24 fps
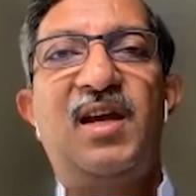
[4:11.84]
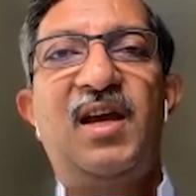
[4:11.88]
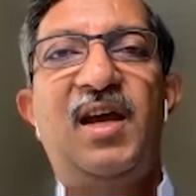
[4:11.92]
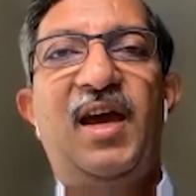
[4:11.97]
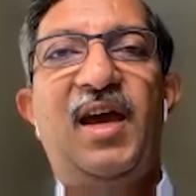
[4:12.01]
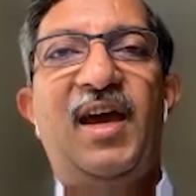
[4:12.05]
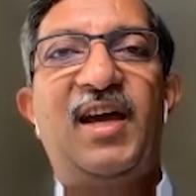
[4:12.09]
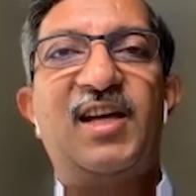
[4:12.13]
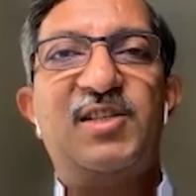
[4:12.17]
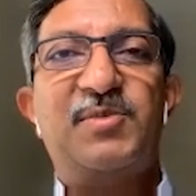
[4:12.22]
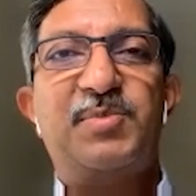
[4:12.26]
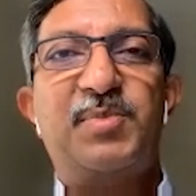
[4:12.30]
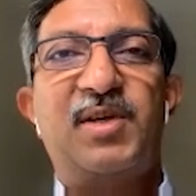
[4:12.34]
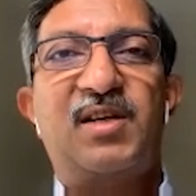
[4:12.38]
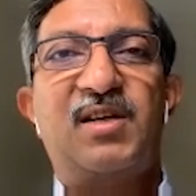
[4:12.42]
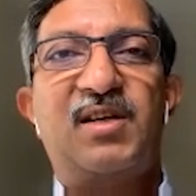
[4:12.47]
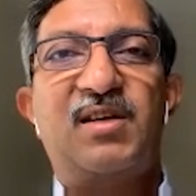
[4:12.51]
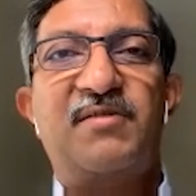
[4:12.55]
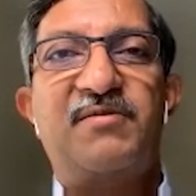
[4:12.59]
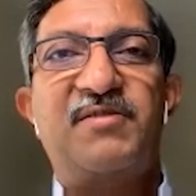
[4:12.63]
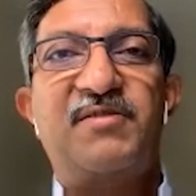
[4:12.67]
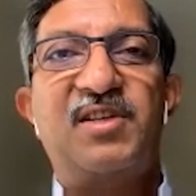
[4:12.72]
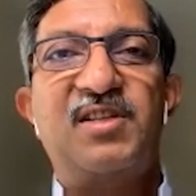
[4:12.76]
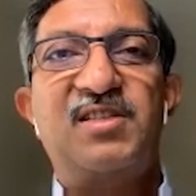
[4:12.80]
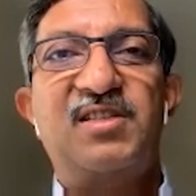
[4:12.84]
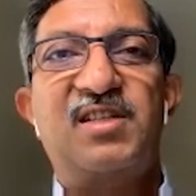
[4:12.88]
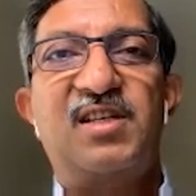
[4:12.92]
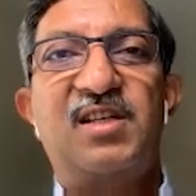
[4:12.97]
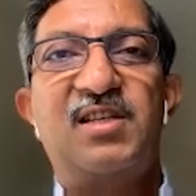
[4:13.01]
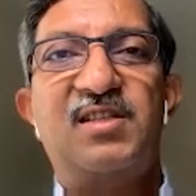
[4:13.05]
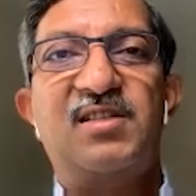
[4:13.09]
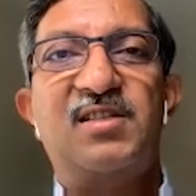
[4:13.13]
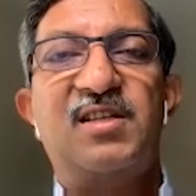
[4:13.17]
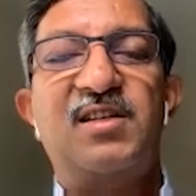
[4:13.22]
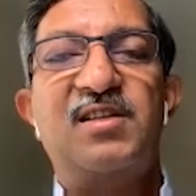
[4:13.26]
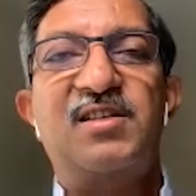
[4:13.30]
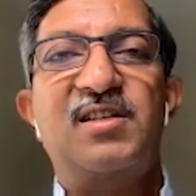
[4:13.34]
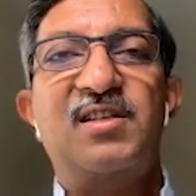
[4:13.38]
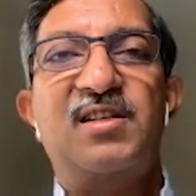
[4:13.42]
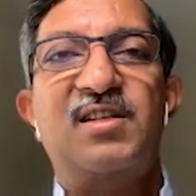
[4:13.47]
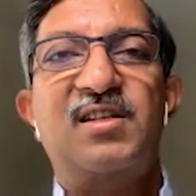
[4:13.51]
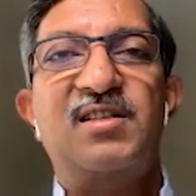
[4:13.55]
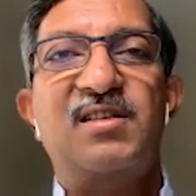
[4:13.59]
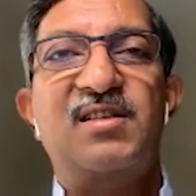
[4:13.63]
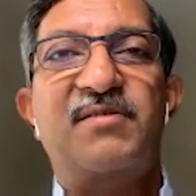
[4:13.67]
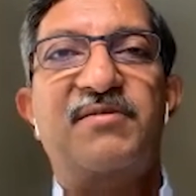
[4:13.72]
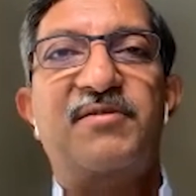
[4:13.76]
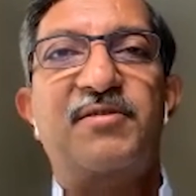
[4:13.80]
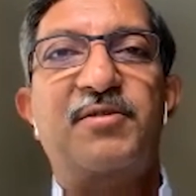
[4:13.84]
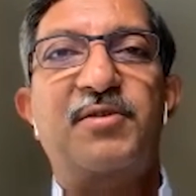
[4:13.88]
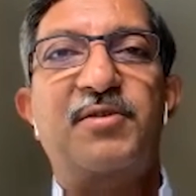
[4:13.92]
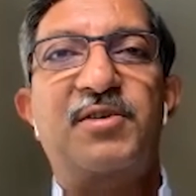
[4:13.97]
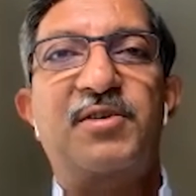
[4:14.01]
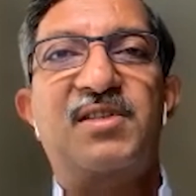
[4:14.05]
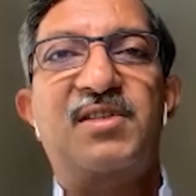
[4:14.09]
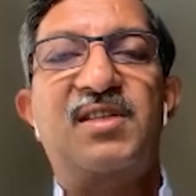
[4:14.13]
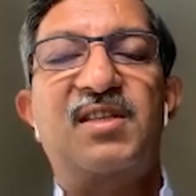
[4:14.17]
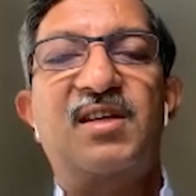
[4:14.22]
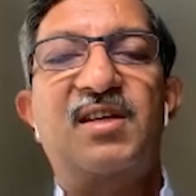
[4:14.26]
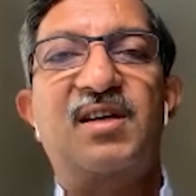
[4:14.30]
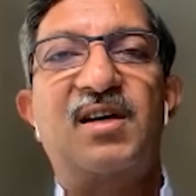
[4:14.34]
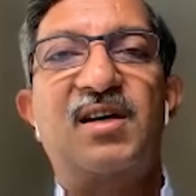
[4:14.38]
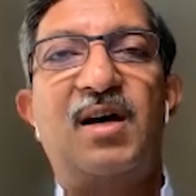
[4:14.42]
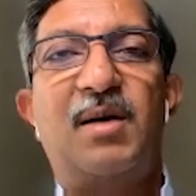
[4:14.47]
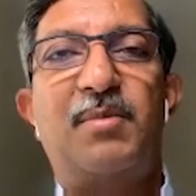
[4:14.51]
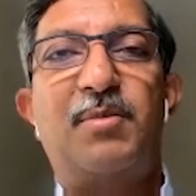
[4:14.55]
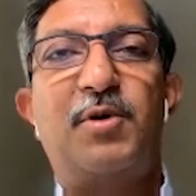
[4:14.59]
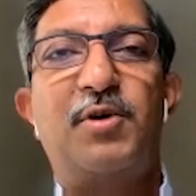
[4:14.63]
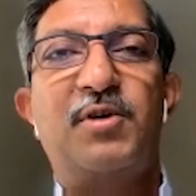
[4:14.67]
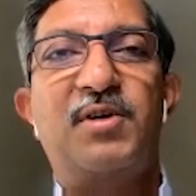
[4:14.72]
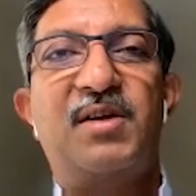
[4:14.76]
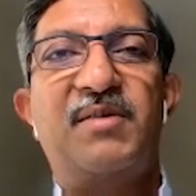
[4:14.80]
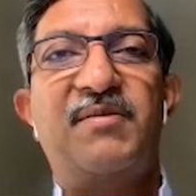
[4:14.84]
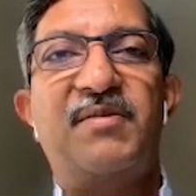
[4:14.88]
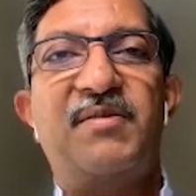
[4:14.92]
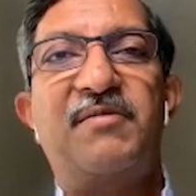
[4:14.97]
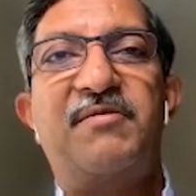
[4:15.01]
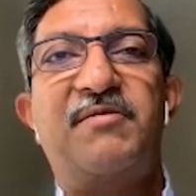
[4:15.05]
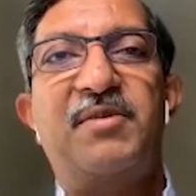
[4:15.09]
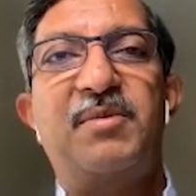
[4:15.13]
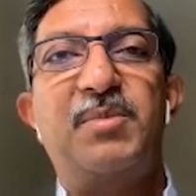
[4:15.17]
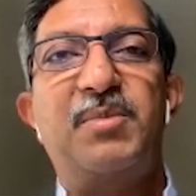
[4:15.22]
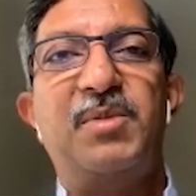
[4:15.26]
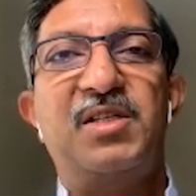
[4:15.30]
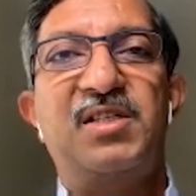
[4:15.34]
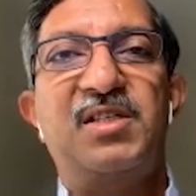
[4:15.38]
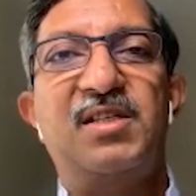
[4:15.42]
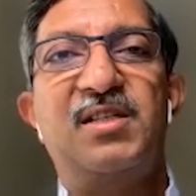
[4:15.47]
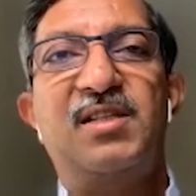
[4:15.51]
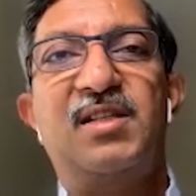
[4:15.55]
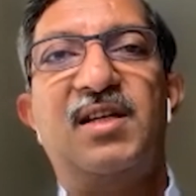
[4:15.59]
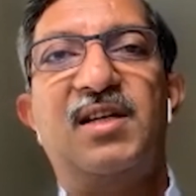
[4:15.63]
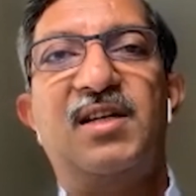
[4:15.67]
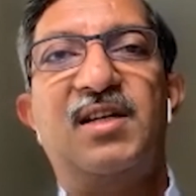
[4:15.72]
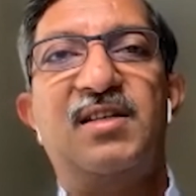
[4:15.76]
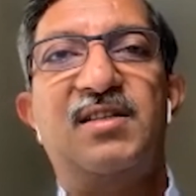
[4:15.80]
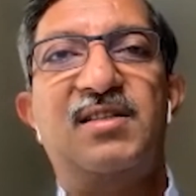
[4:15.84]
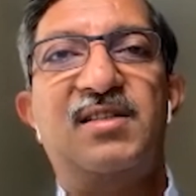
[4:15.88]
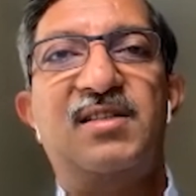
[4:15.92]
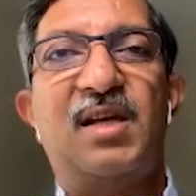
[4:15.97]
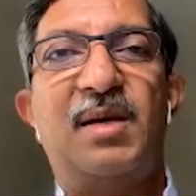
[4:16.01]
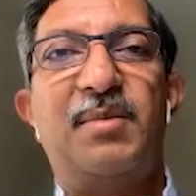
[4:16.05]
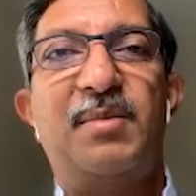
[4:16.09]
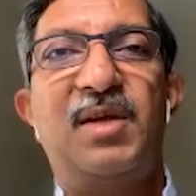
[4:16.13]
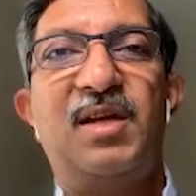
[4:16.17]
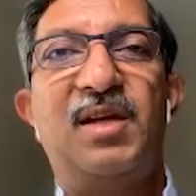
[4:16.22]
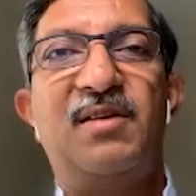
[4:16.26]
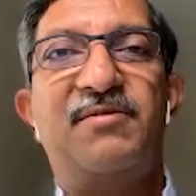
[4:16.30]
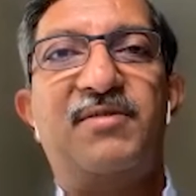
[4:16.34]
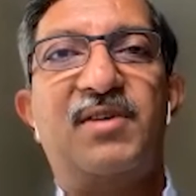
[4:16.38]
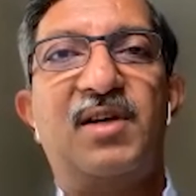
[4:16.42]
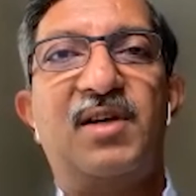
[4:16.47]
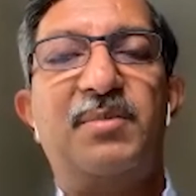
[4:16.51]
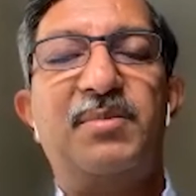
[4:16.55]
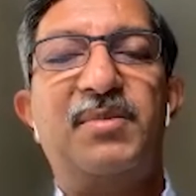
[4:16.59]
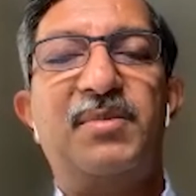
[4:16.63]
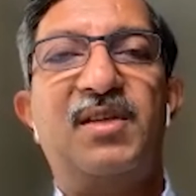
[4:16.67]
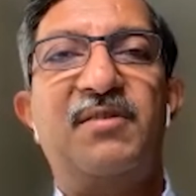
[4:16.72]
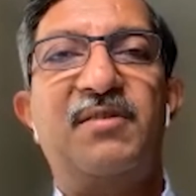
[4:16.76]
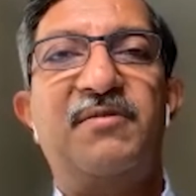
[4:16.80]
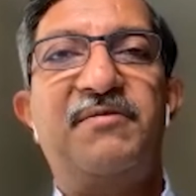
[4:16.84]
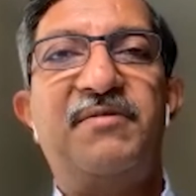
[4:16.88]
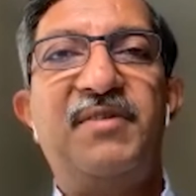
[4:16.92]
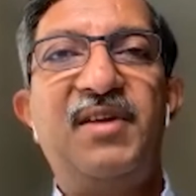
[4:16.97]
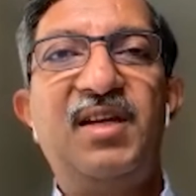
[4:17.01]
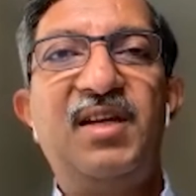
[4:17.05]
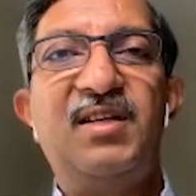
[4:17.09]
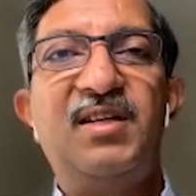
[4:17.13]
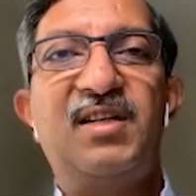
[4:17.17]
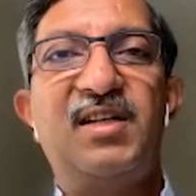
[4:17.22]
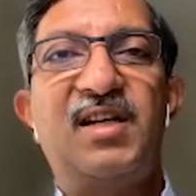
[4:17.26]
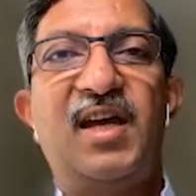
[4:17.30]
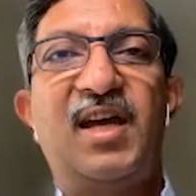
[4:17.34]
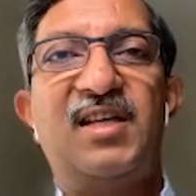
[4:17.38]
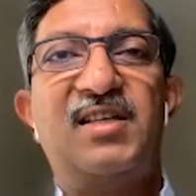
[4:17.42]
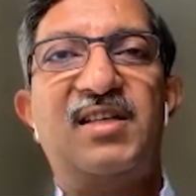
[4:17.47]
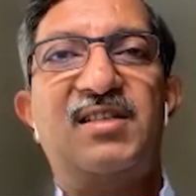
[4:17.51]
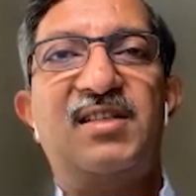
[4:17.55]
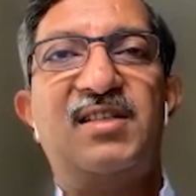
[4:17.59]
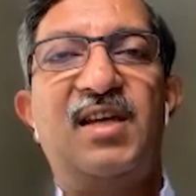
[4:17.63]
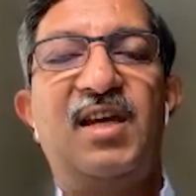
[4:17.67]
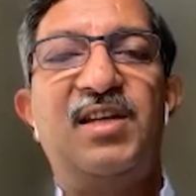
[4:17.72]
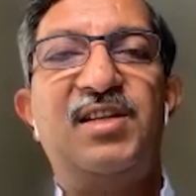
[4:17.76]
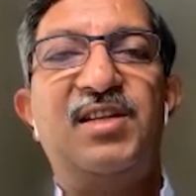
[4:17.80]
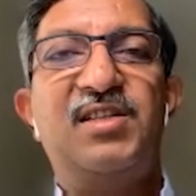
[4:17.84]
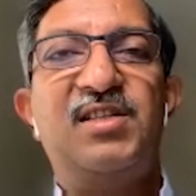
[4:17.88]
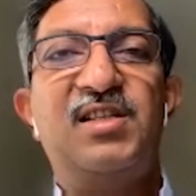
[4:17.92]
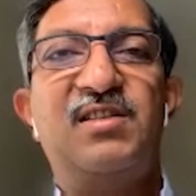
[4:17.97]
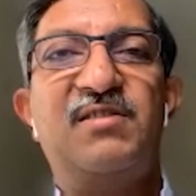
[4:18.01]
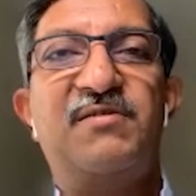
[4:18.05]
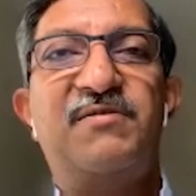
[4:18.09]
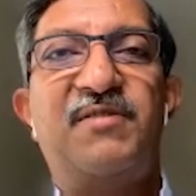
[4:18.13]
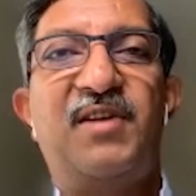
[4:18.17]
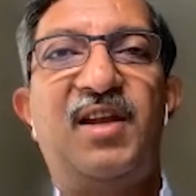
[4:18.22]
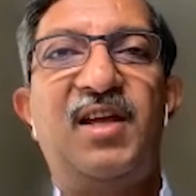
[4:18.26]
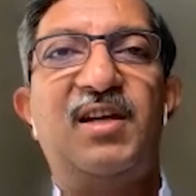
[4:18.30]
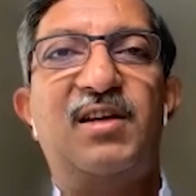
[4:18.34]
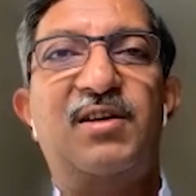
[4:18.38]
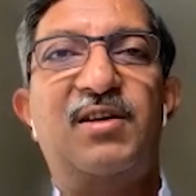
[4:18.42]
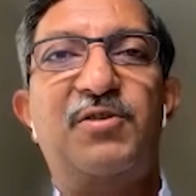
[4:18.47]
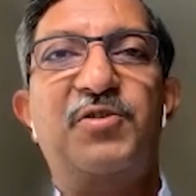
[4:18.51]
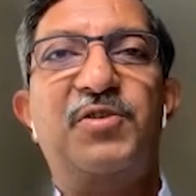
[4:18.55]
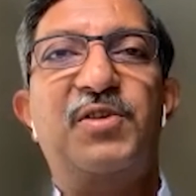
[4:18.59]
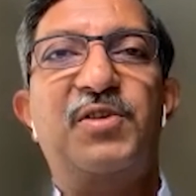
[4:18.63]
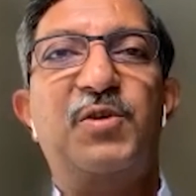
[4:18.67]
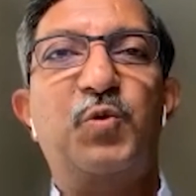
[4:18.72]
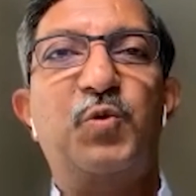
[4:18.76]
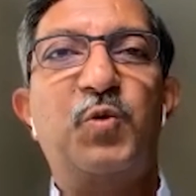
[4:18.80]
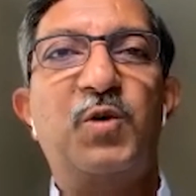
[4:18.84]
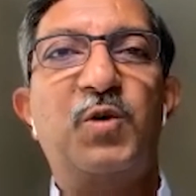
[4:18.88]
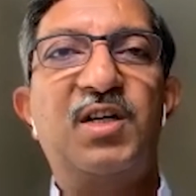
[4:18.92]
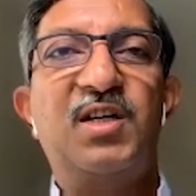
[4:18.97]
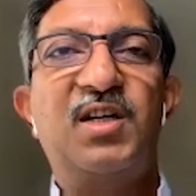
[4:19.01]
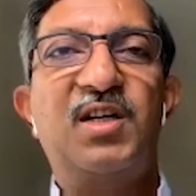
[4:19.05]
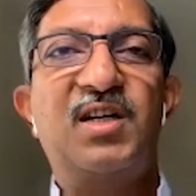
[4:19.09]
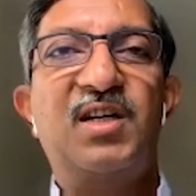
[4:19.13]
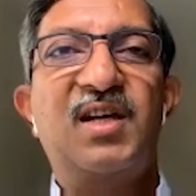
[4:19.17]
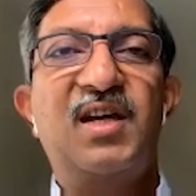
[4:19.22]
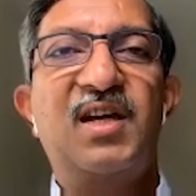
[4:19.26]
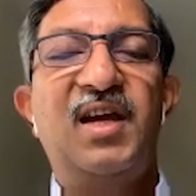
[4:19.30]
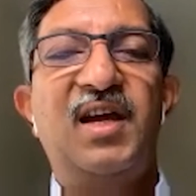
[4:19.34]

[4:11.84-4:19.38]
aspect of digitization is, of course, the amount of information that is coming from the field as the engines fly around the world.